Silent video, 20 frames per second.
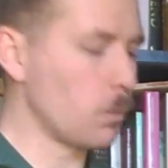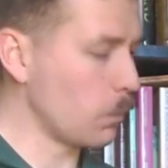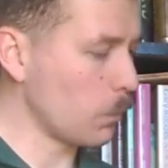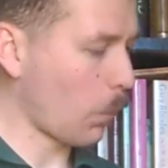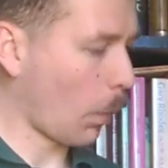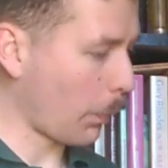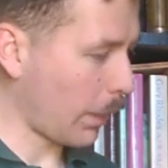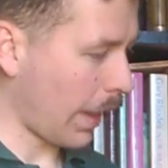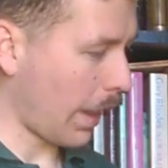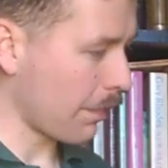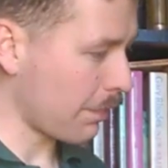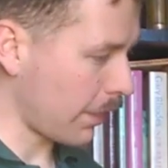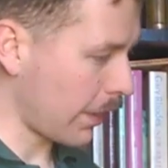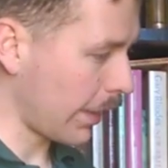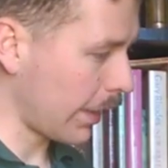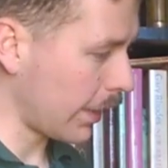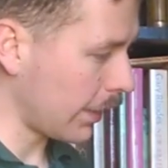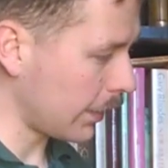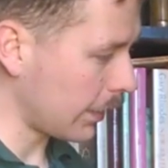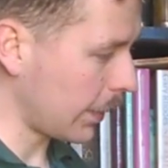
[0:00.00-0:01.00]
What we have
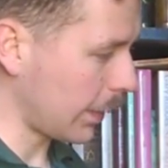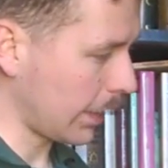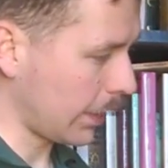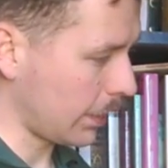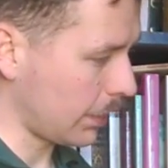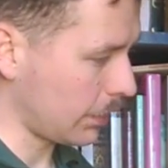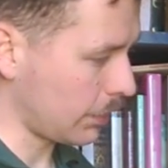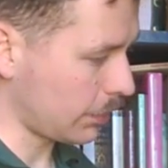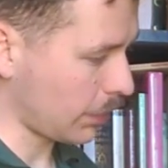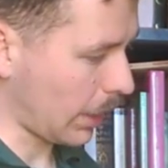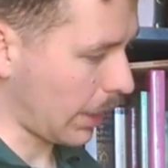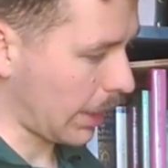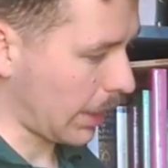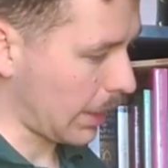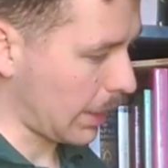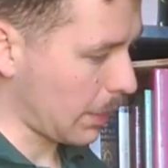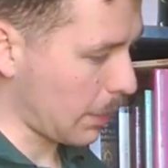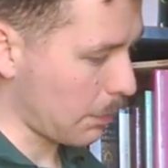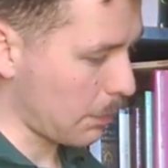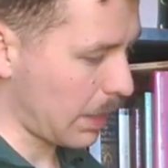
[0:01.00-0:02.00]
here is
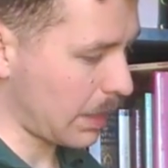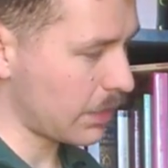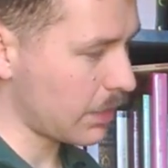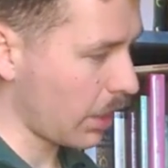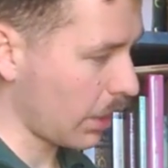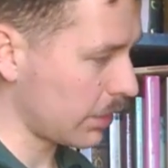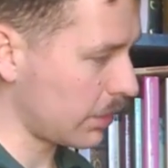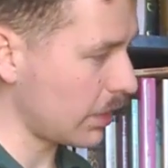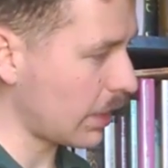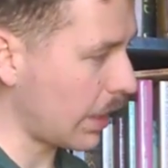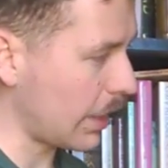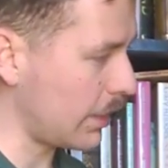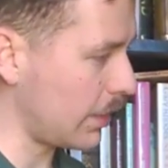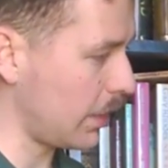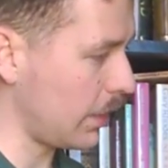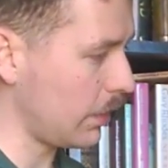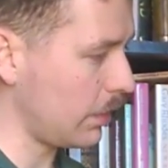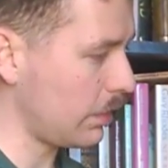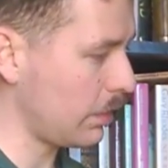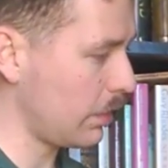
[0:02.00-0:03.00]
a
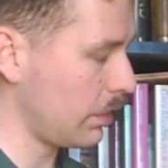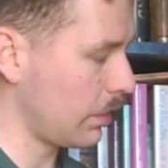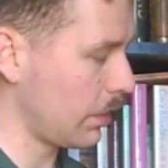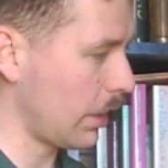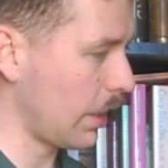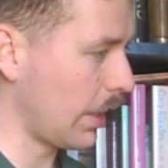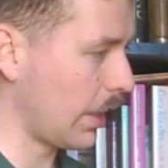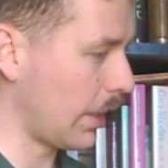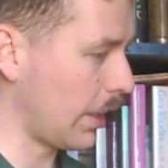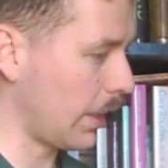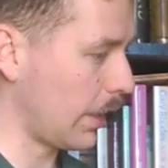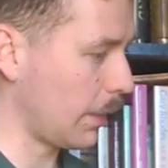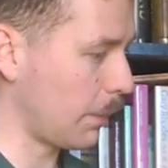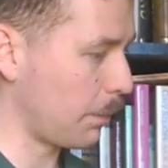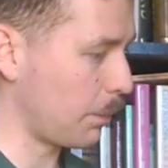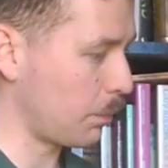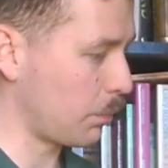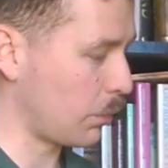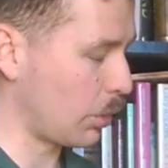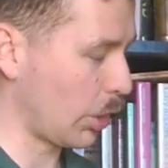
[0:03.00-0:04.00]
mid-1980s
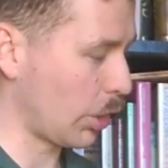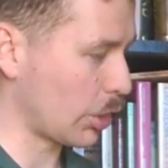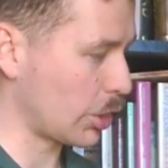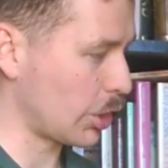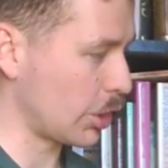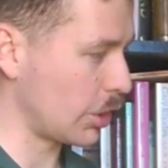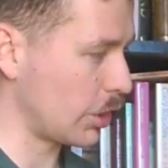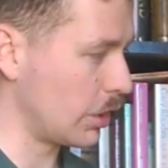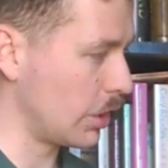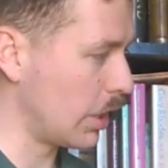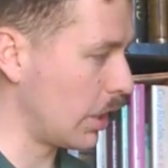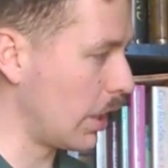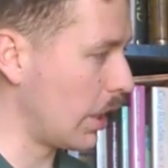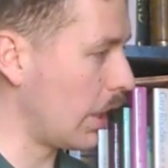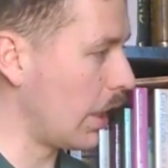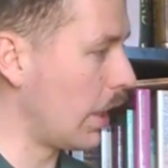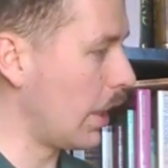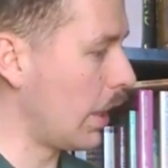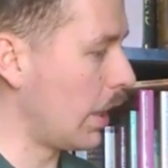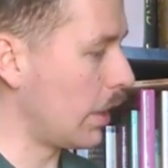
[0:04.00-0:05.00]
production
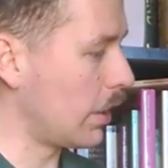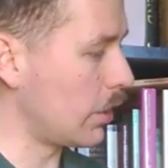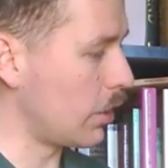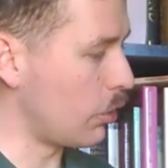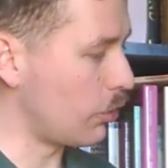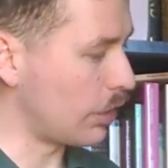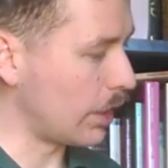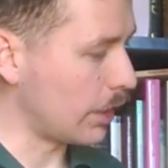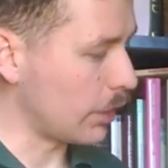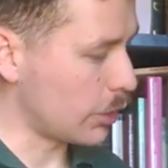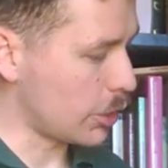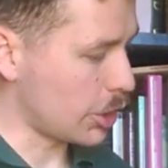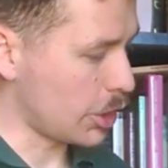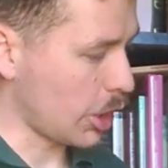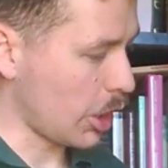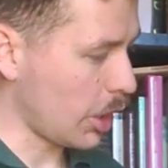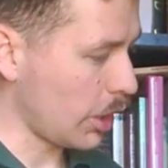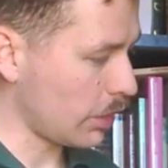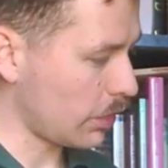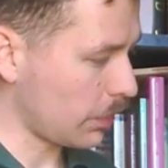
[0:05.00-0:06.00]
New Zealand
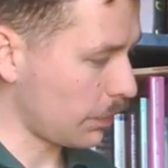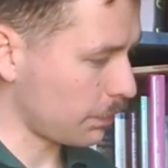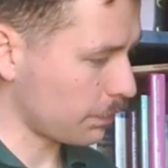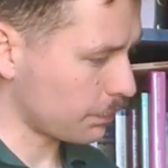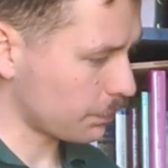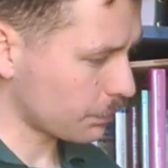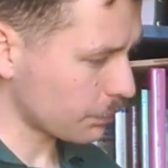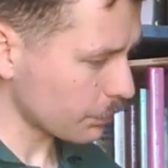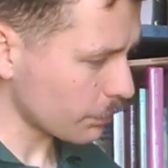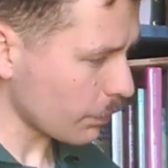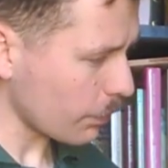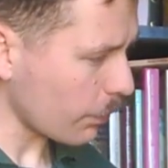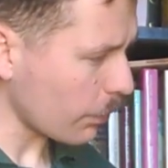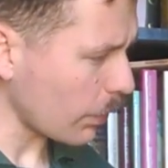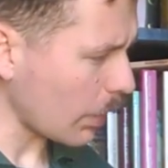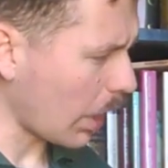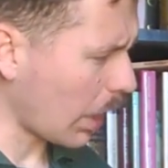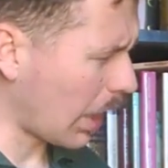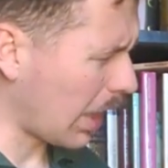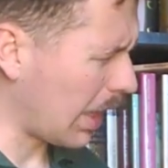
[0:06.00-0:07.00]
shirt.
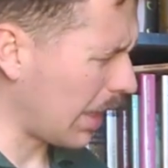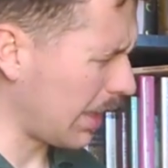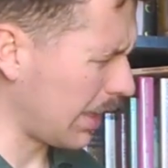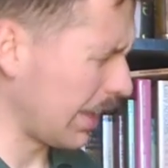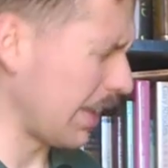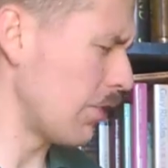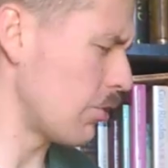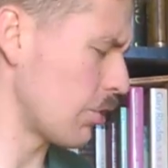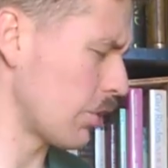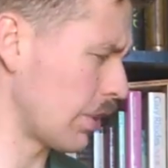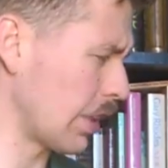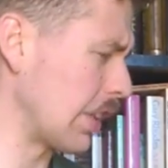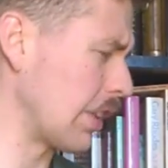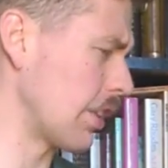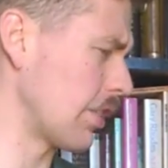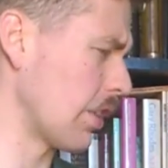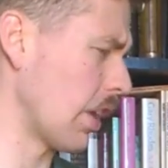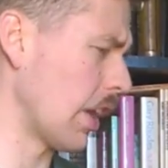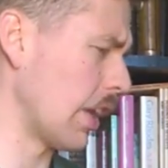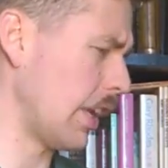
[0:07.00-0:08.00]
An interesting
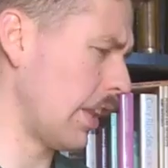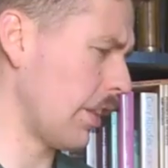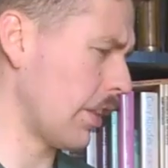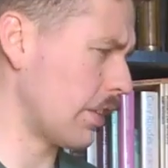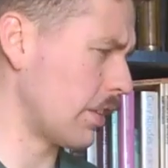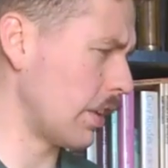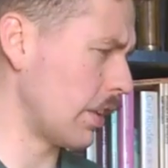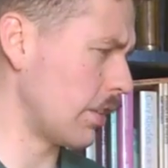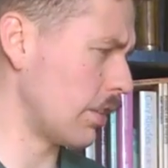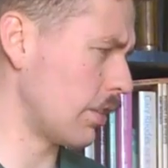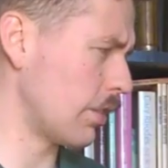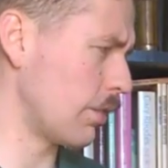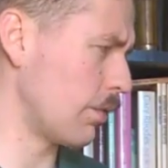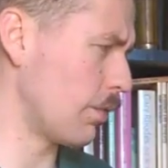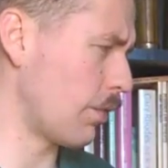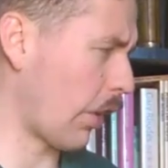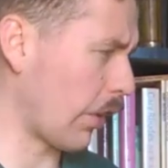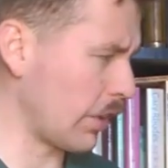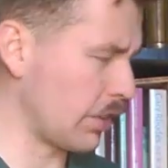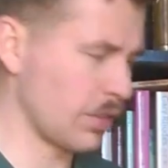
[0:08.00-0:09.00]
design in that it's
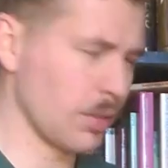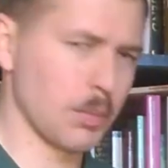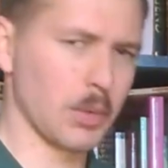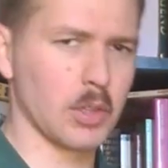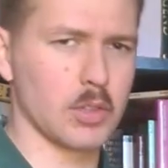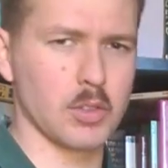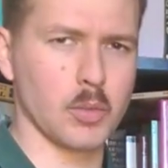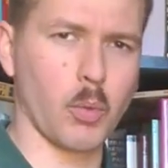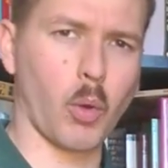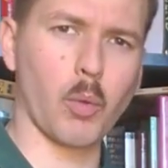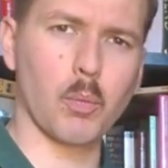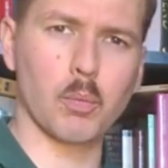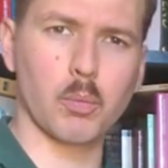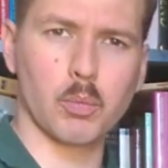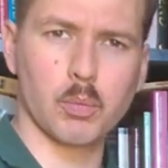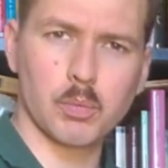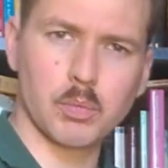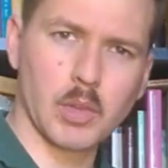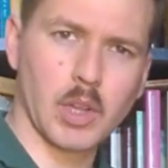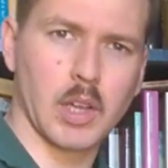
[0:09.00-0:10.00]
very similar to what
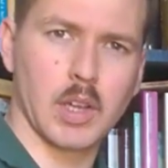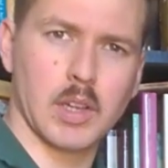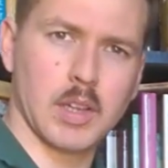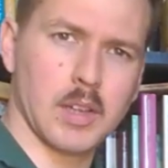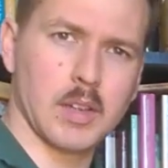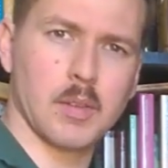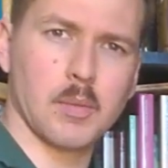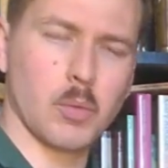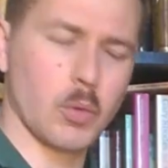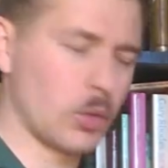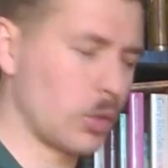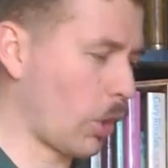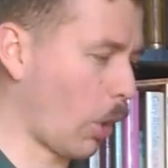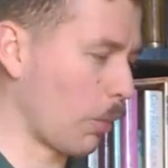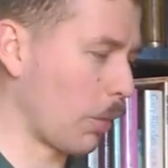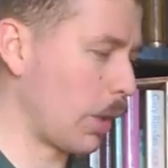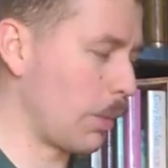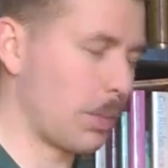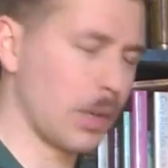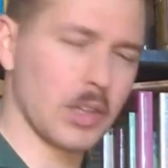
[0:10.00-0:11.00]
would
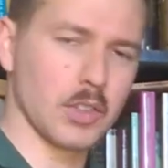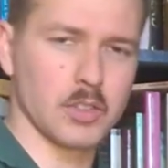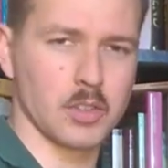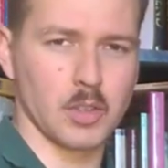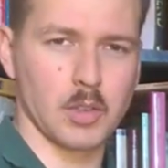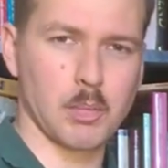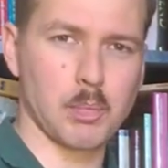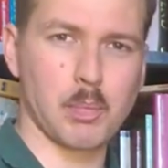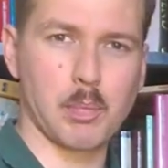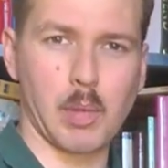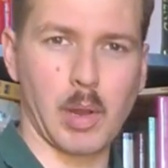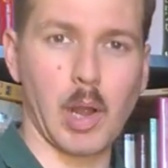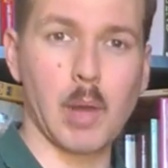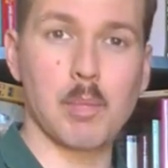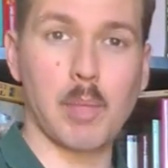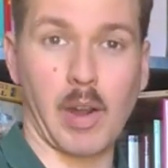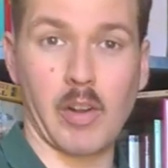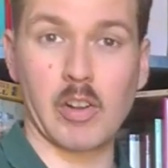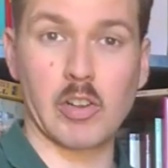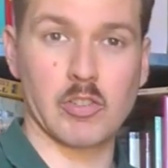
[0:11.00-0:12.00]
commonly be considered a
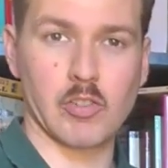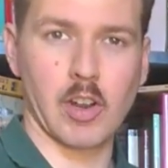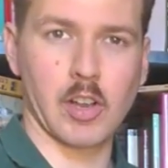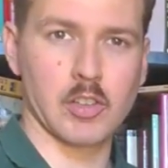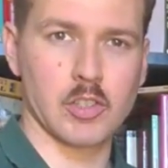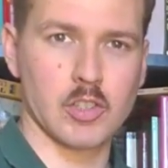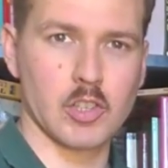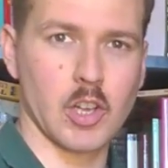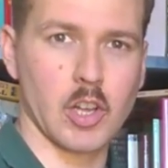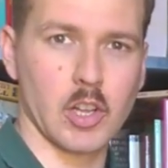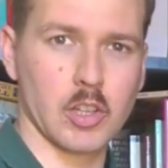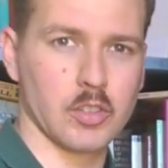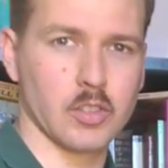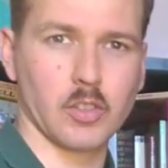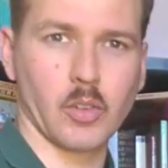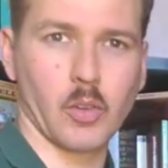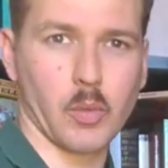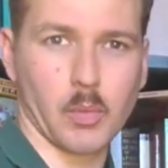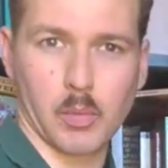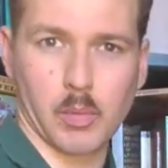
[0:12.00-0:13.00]
barrack dress shirt, or